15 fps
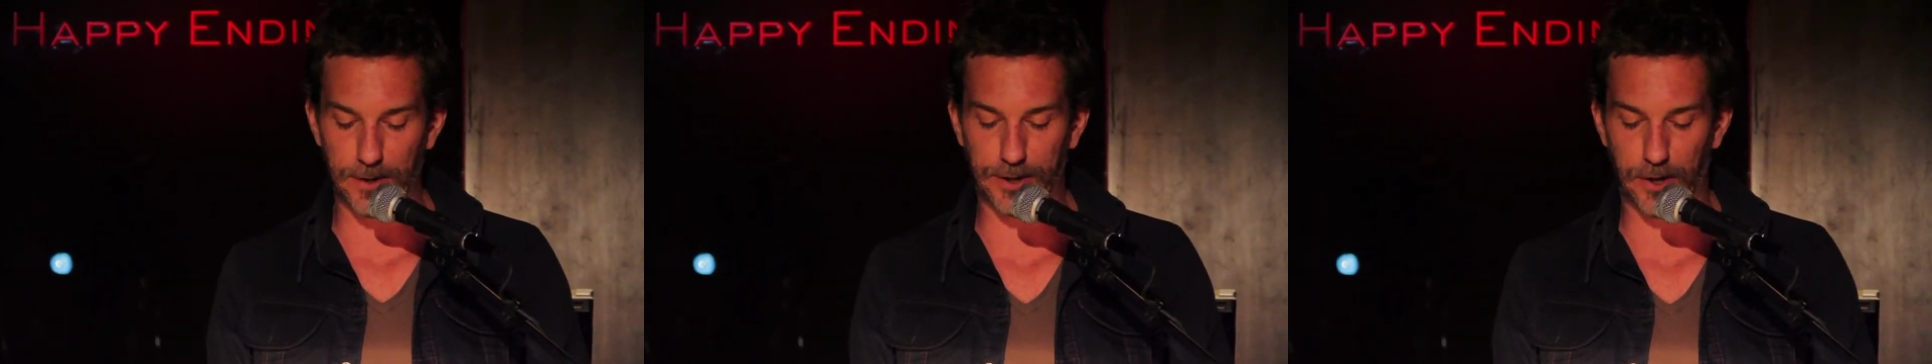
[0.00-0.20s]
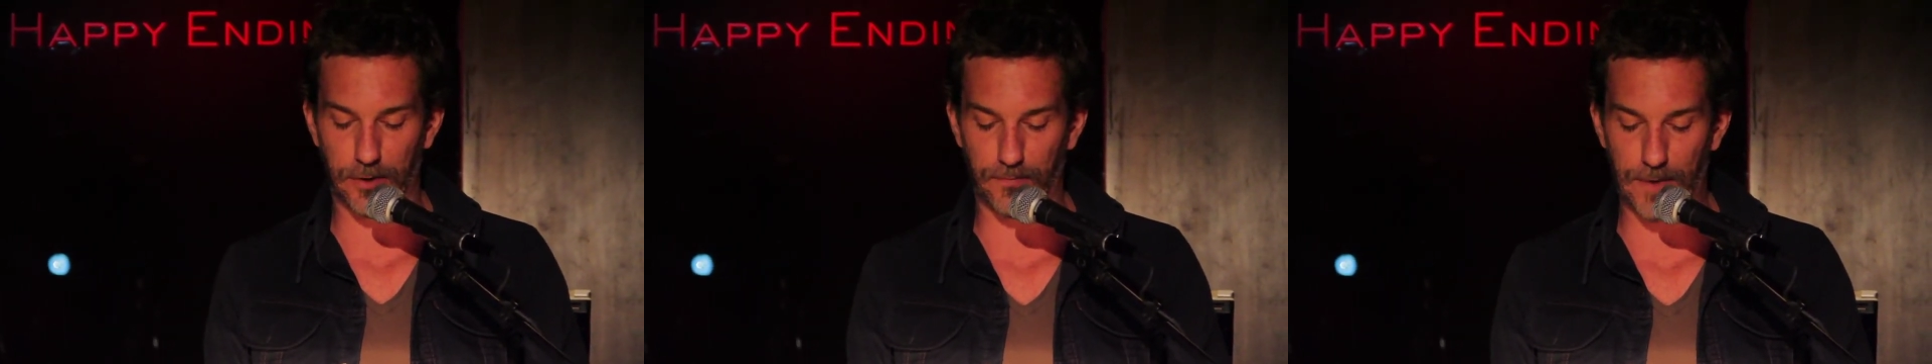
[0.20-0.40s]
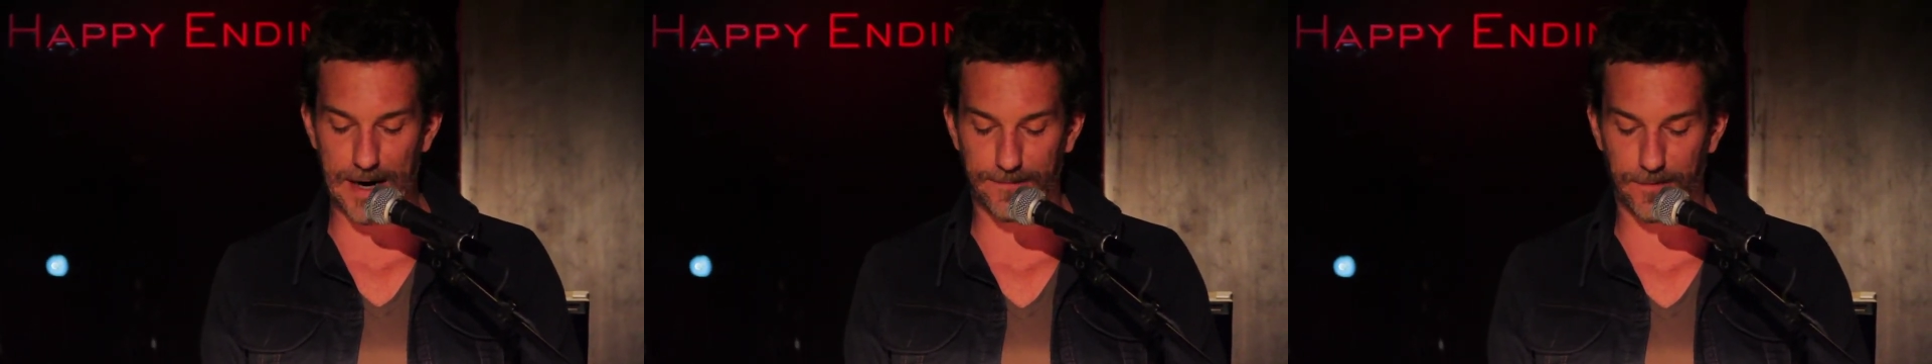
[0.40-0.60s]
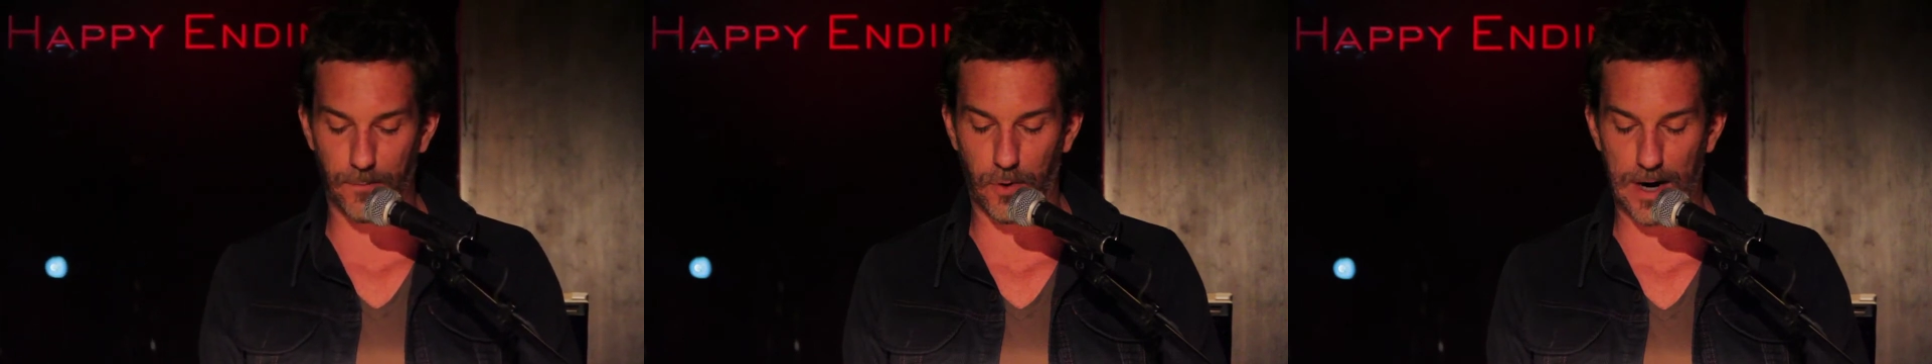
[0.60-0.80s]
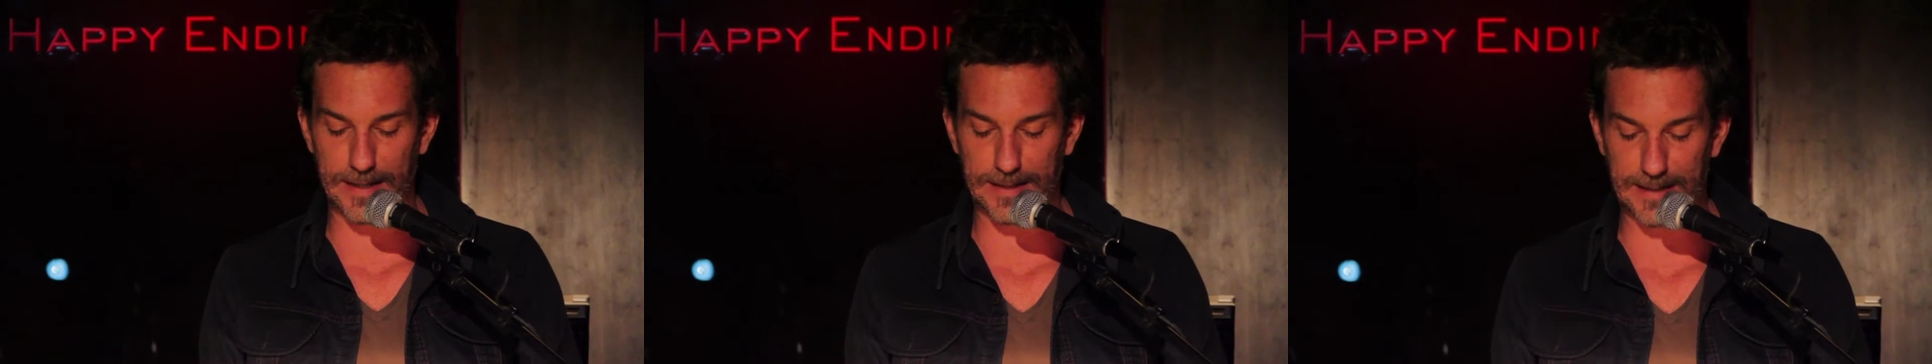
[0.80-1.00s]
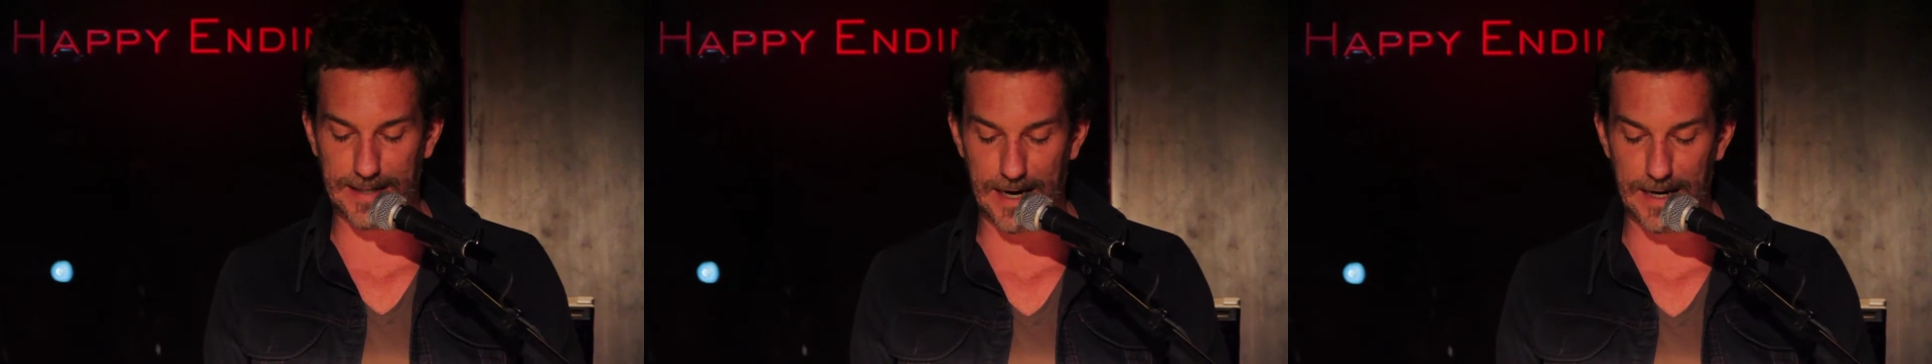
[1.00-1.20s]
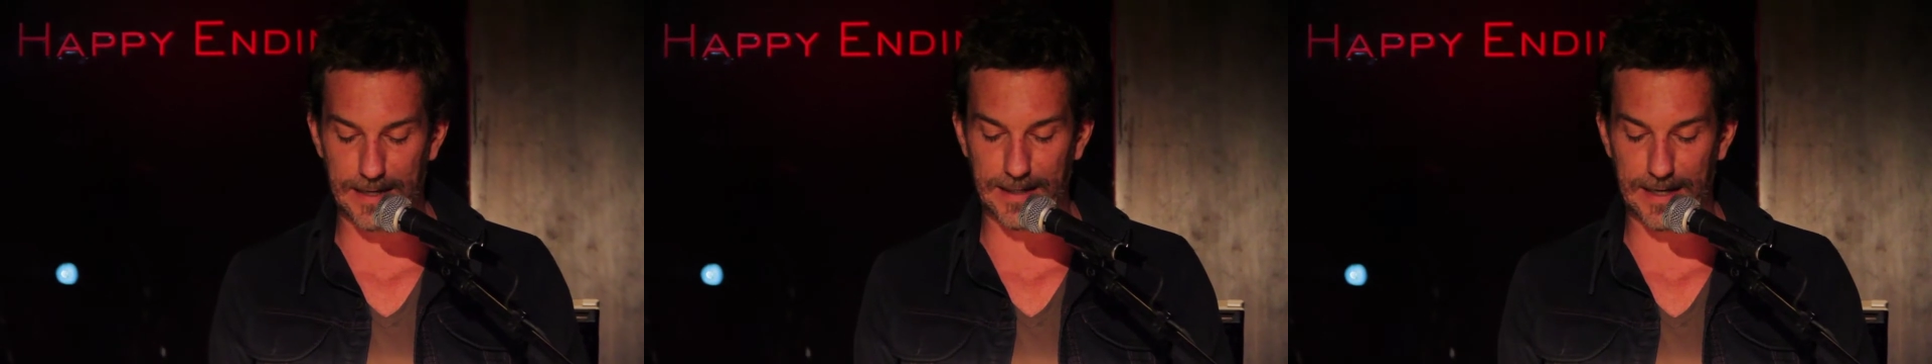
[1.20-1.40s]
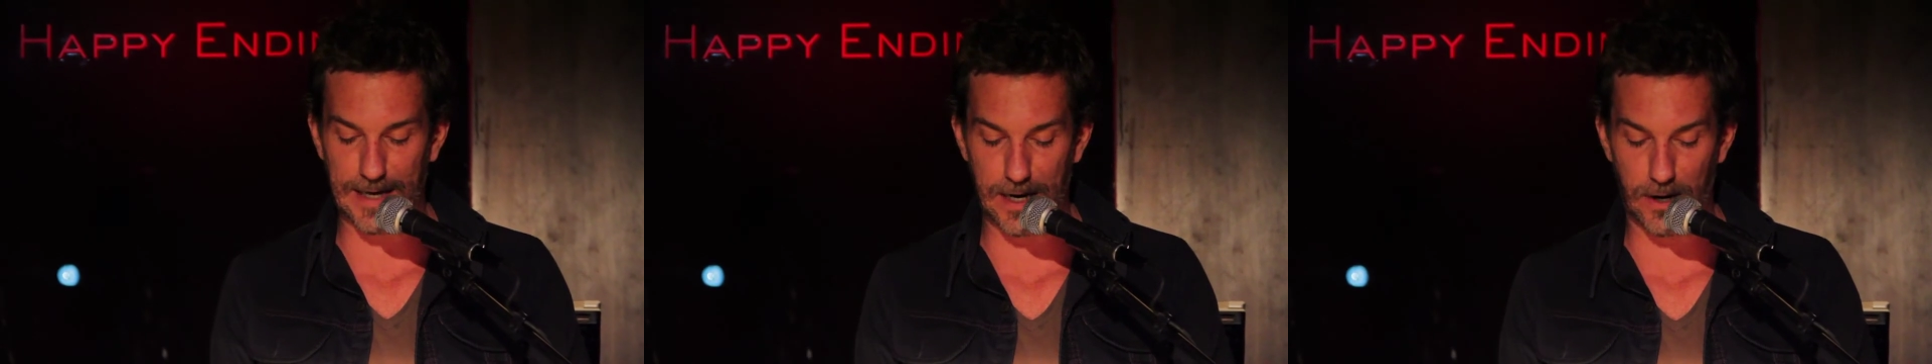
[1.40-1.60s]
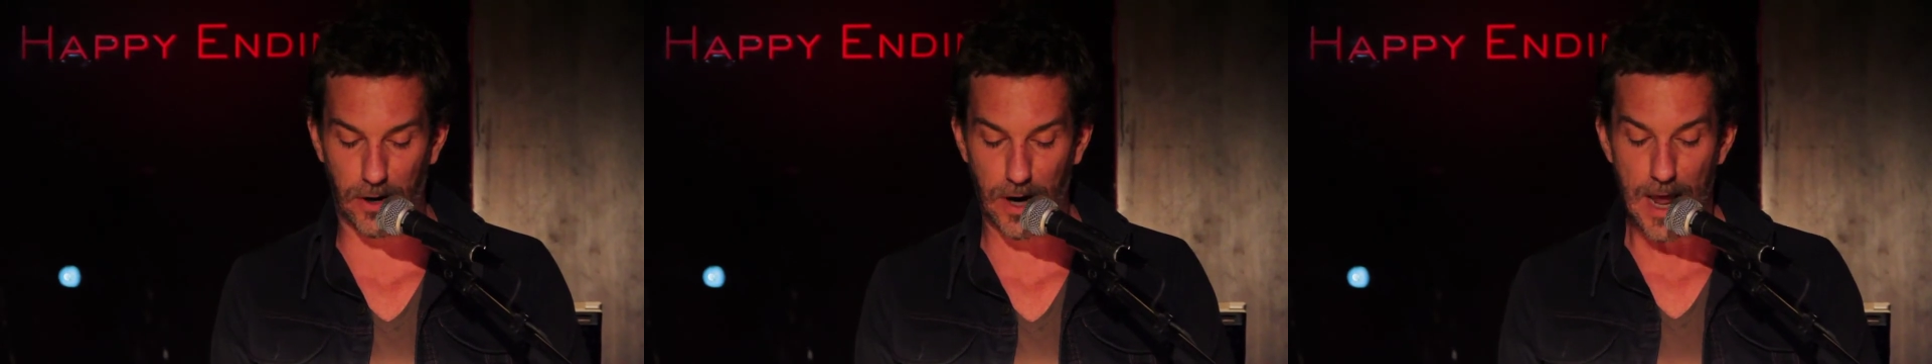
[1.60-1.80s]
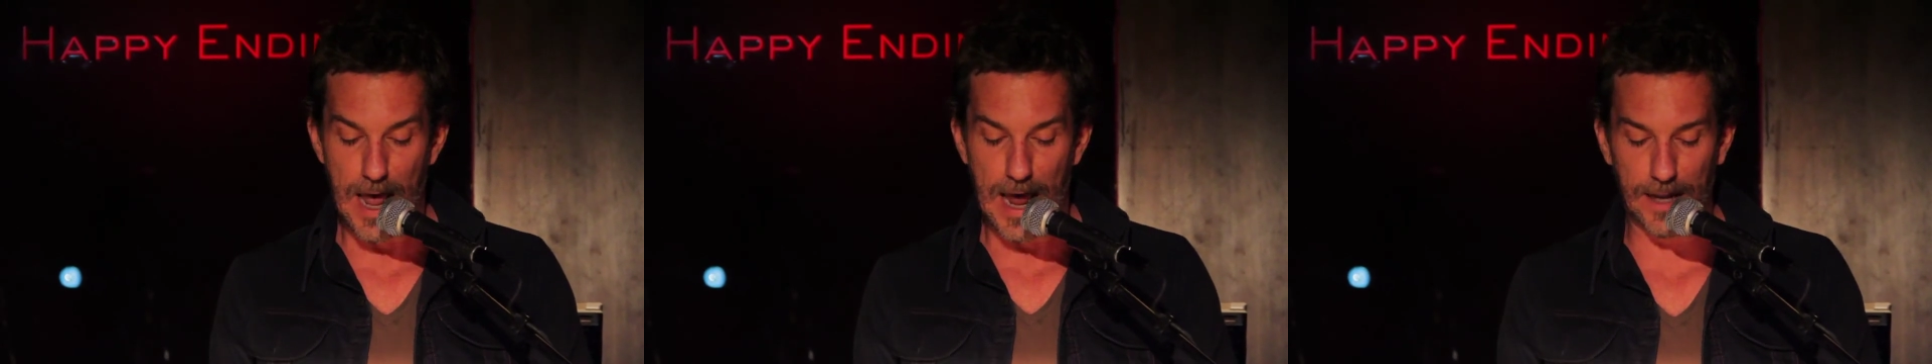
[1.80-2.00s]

to your right from where I stand here,